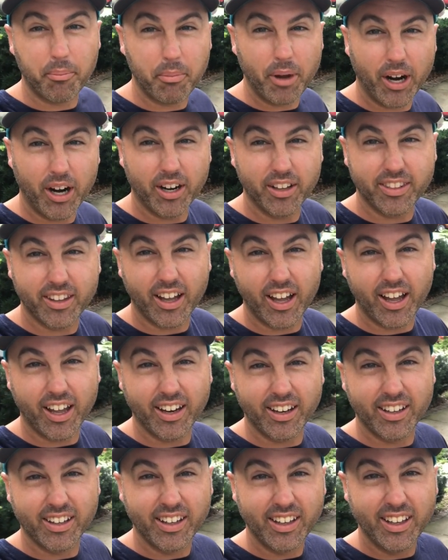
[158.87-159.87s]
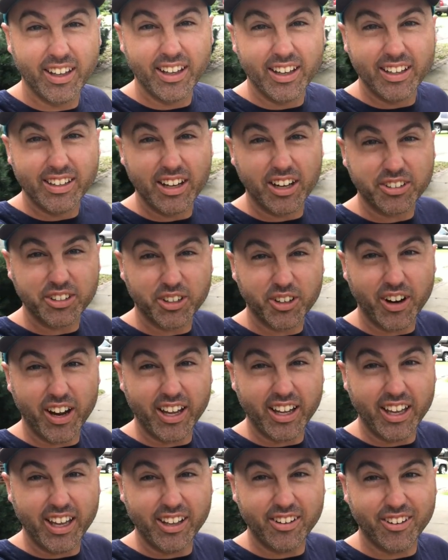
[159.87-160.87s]
marathon. Dr.
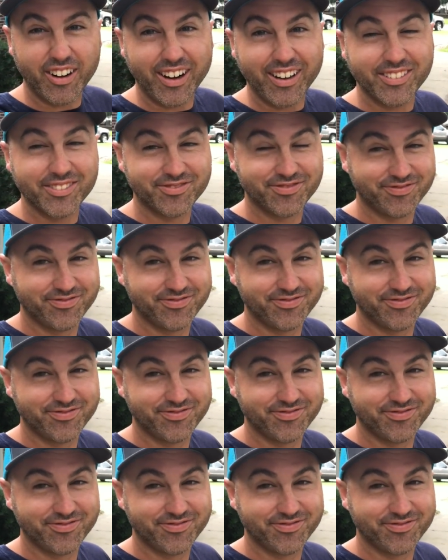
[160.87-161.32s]
Craig Henry.